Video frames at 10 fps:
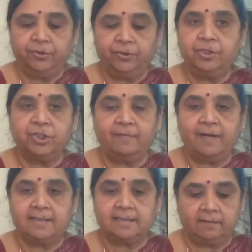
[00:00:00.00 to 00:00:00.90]
Ridu
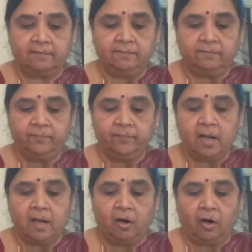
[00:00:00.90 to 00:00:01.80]
Shrivastava.
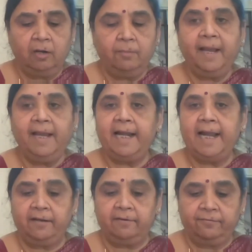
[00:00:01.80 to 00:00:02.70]
All my
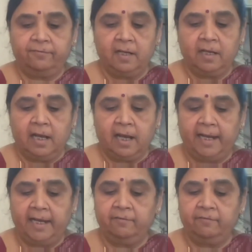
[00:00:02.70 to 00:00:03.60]
life,
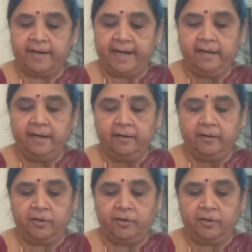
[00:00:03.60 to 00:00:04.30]
I have read,